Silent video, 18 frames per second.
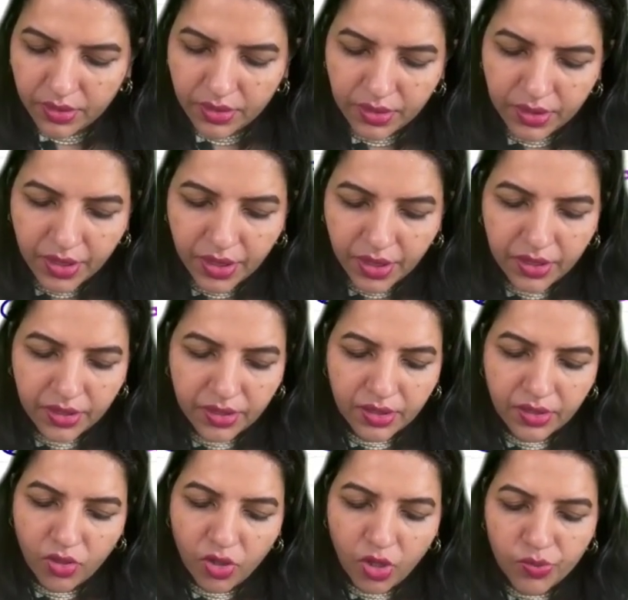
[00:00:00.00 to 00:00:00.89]
Then
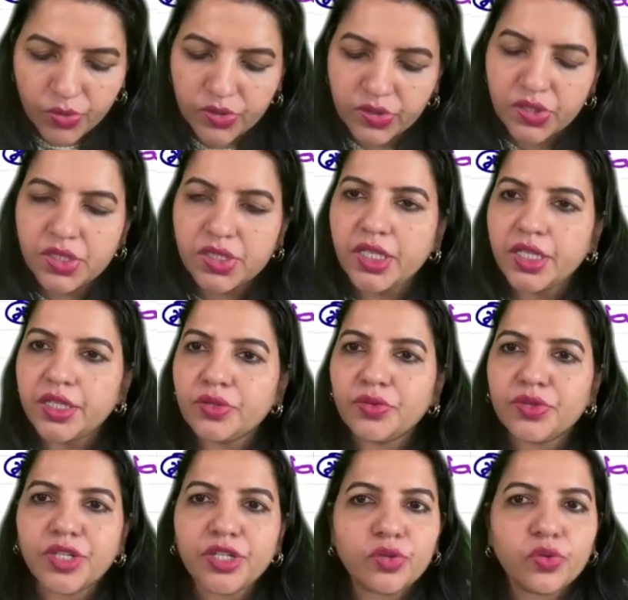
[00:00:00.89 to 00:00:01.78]

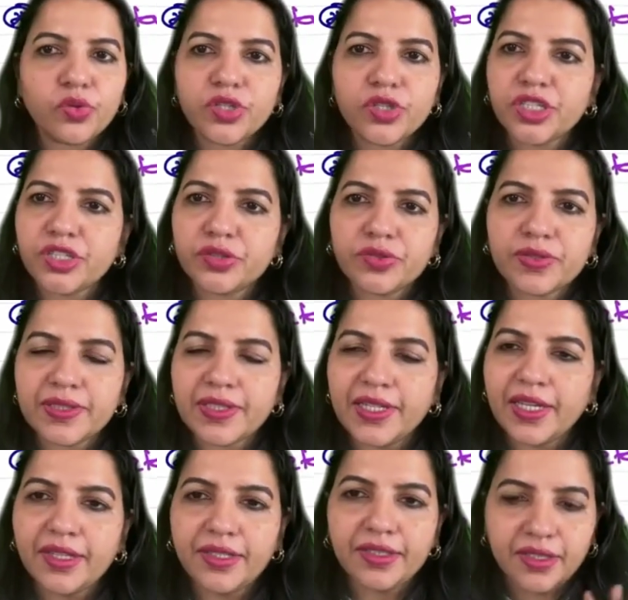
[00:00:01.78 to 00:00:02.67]
homocysteinuria, no need to
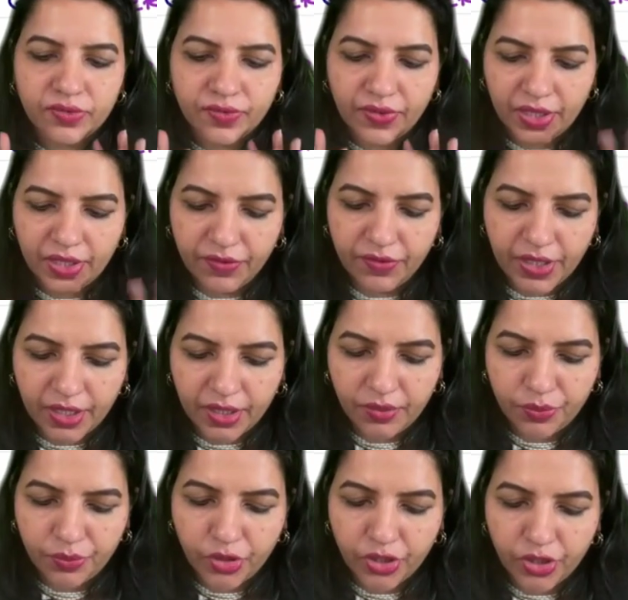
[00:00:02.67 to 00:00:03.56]
say. It is very, very
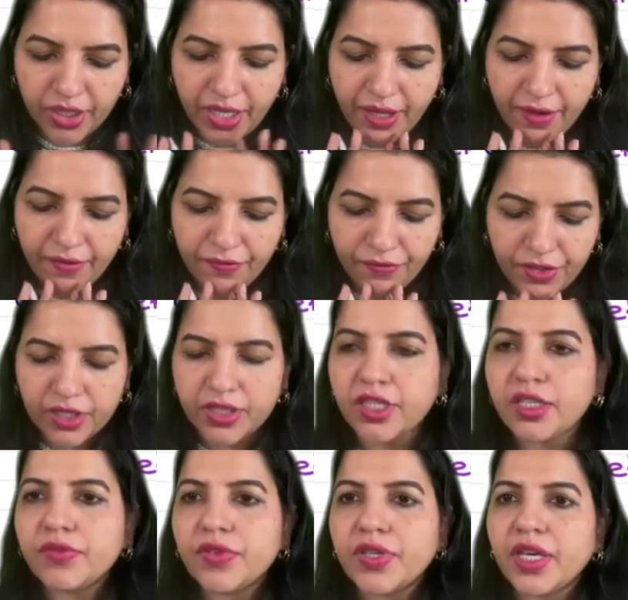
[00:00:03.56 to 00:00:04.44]
important.
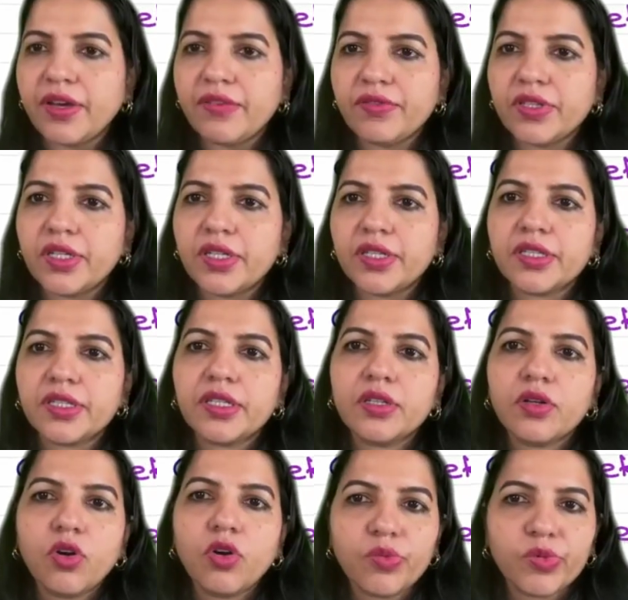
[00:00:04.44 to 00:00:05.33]
Everything we have learned
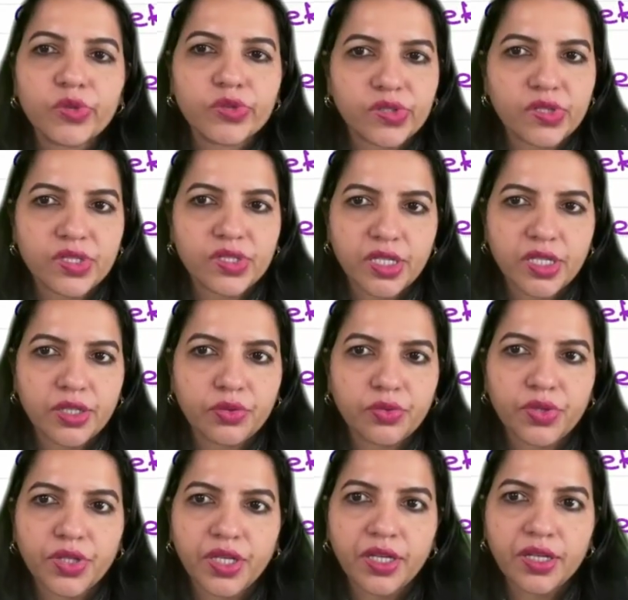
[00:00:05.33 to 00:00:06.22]
in
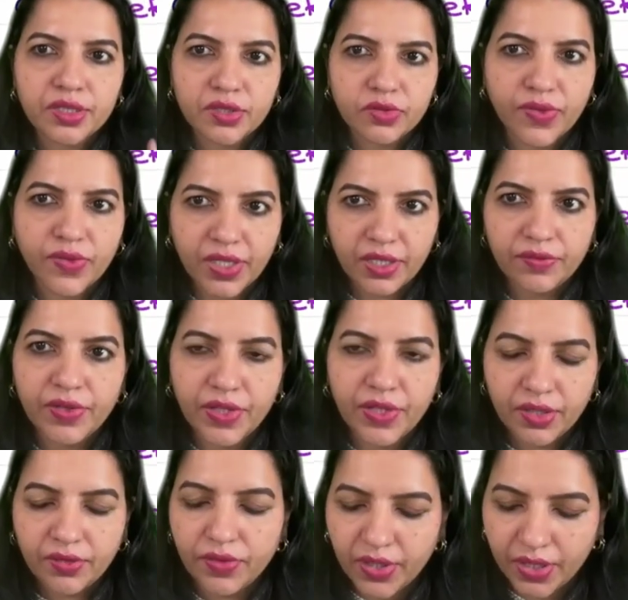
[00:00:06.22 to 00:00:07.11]
homocysteinuria is very,
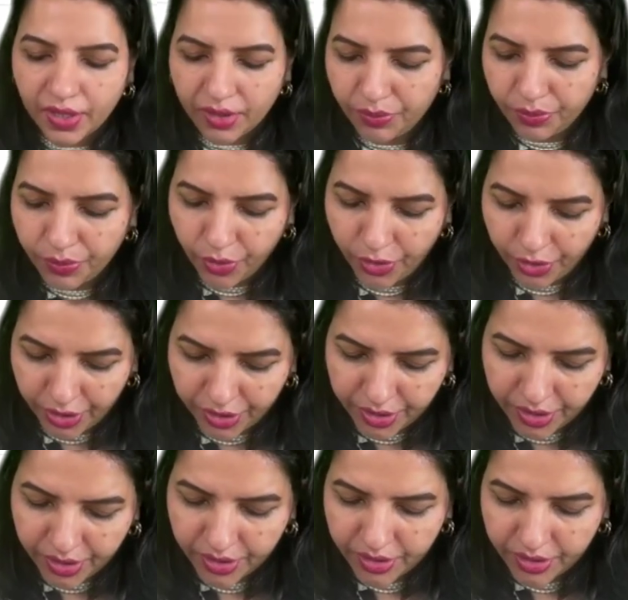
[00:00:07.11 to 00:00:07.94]
very, very important.